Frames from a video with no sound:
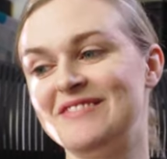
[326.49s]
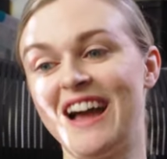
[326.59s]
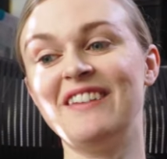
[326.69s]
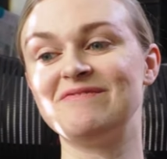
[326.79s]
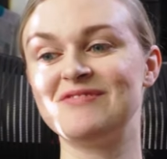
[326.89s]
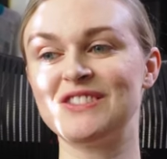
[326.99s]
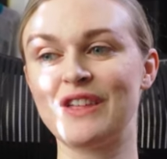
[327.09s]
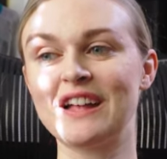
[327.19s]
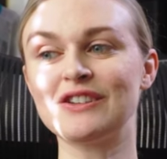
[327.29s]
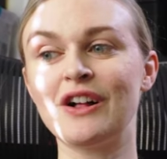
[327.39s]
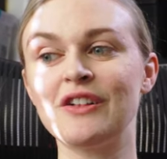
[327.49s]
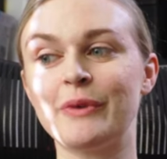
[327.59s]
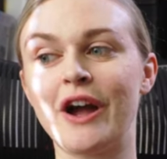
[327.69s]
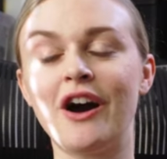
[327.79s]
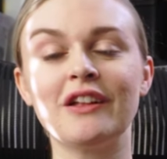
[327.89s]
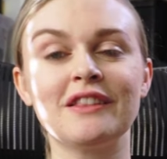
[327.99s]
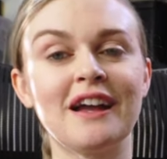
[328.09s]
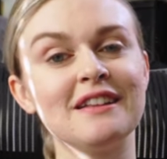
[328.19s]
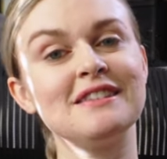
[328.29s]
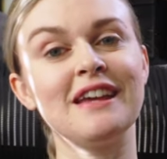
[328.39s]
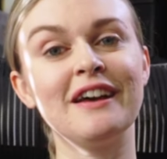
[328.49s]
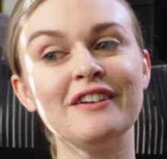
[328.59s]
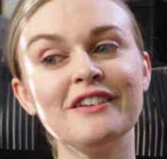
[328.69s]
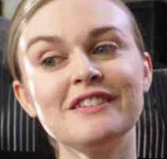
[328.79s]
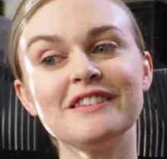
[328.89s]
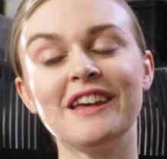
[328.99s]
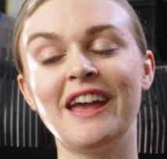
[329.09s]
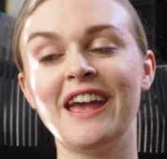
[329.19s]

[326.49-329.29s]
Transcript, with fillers: Yeah, so that's all of my online sales.